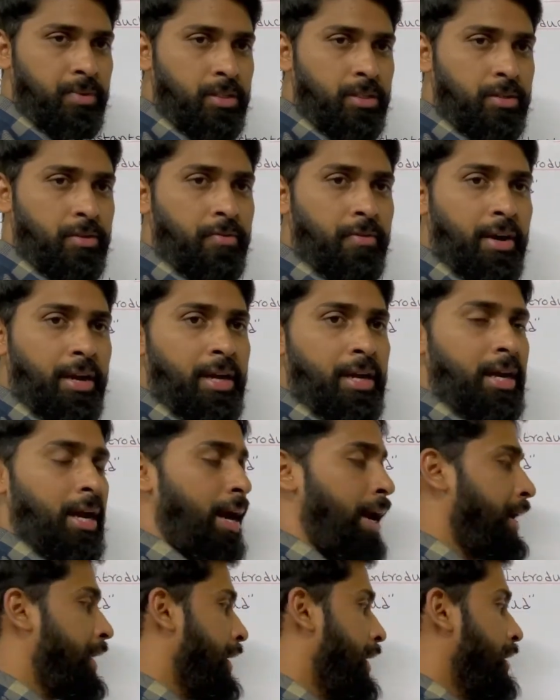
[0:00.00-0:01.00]
So why
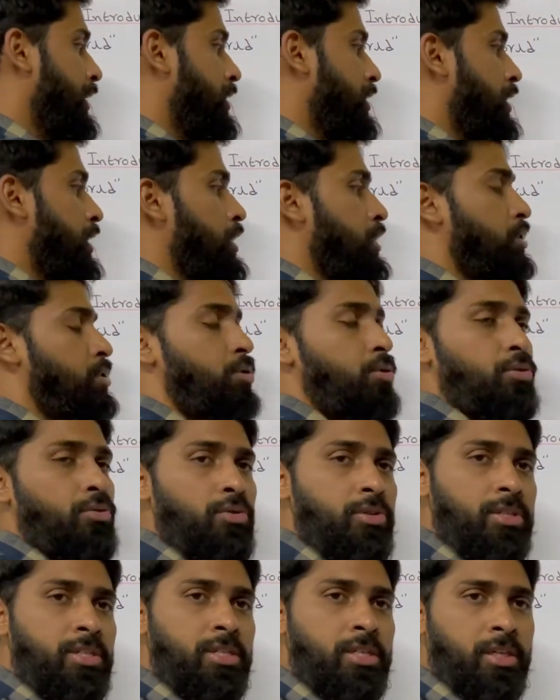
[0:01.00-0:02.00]
I write these
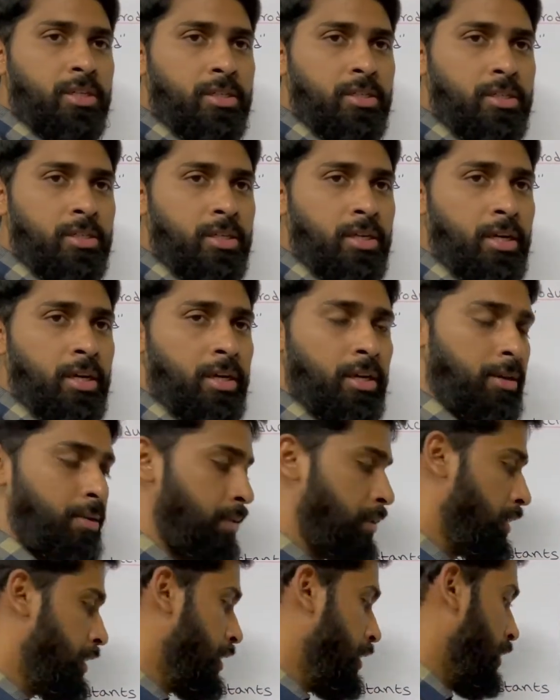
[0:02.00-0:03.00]
two instructions here?
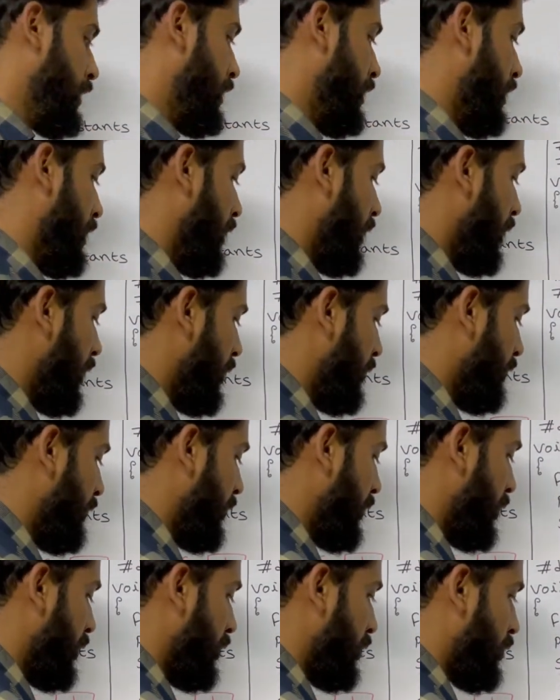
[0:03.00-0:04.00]

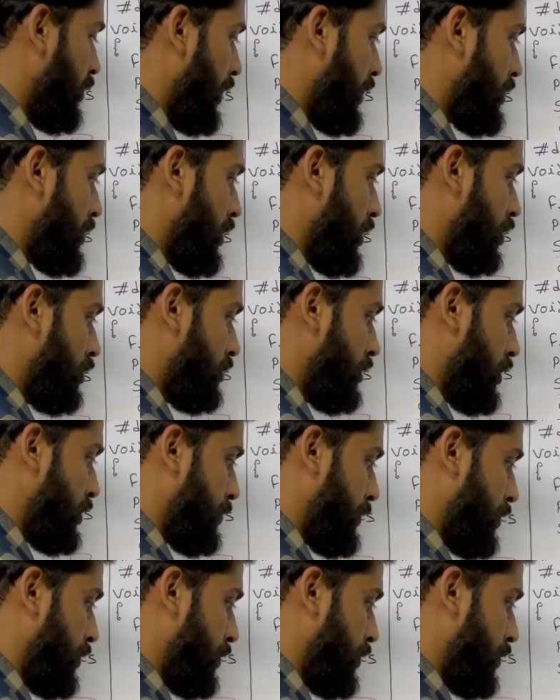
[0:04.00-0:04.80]
If you execute this